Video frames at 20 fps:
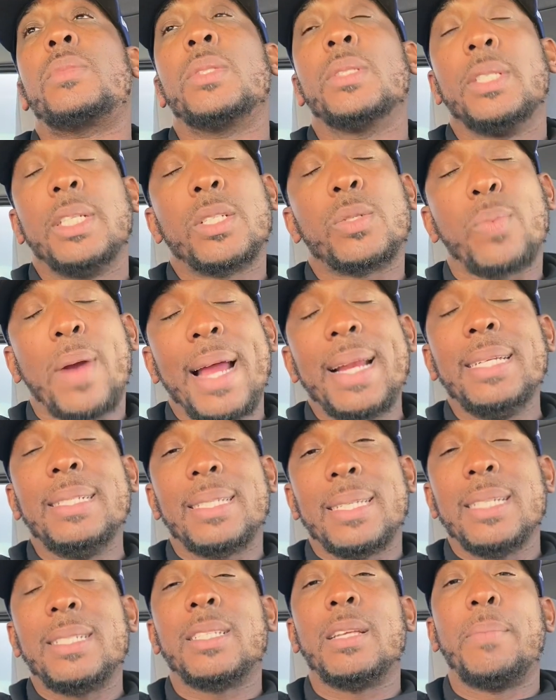This rating
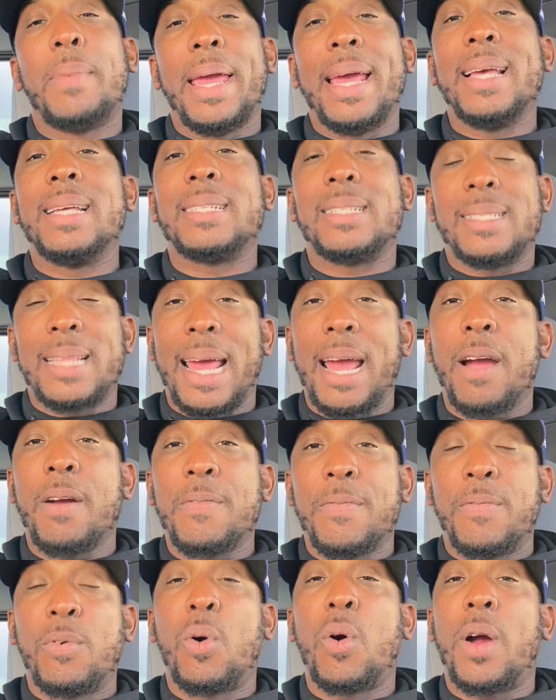system is there
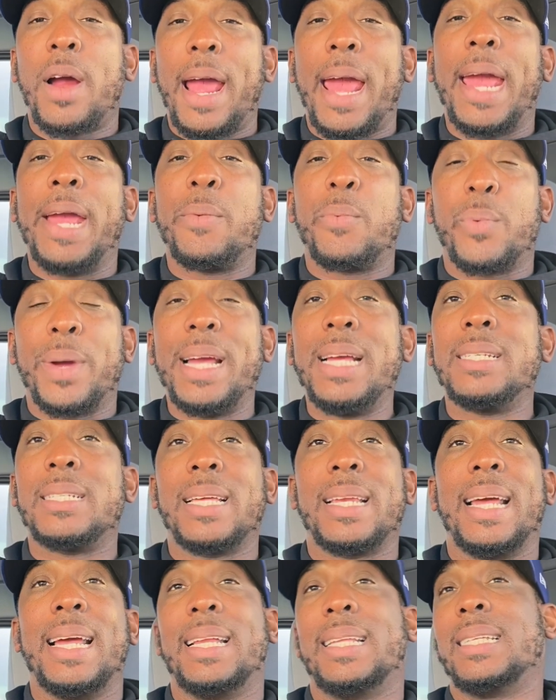for a
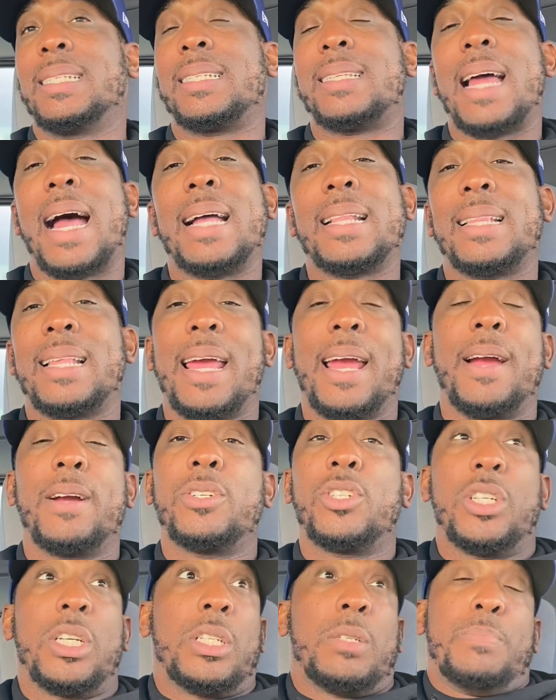reason. It is not there
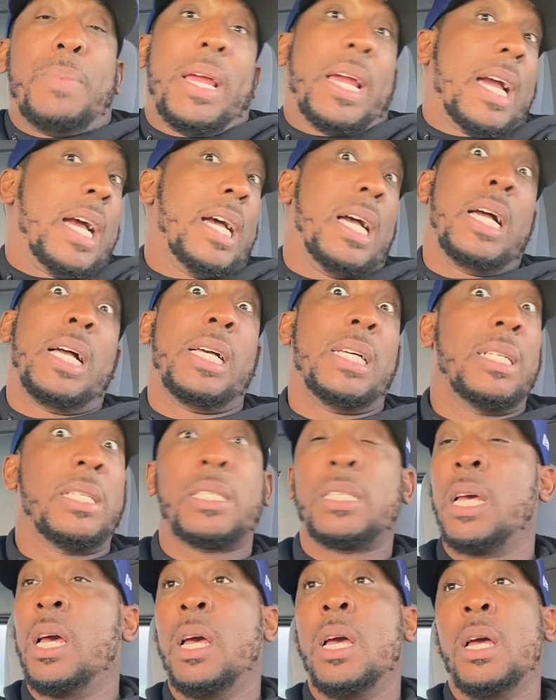just
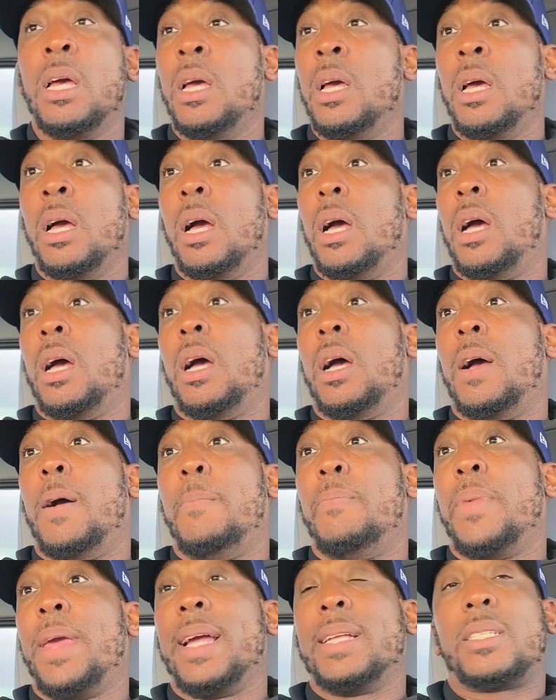because
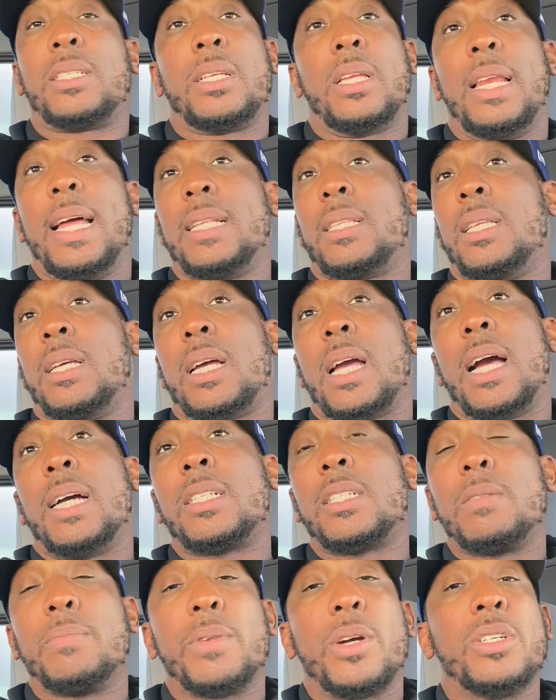it's to let the
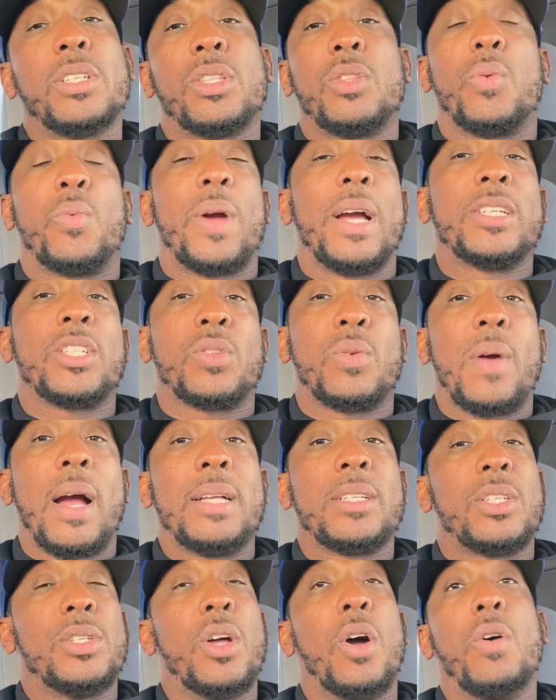customers and the
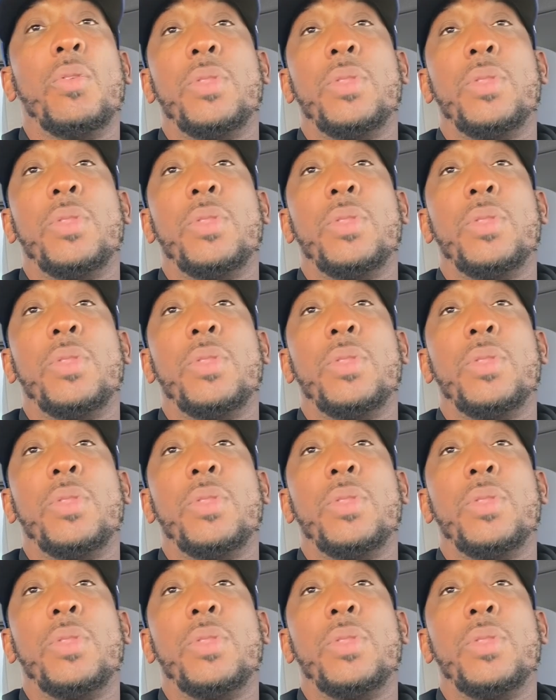restaurants know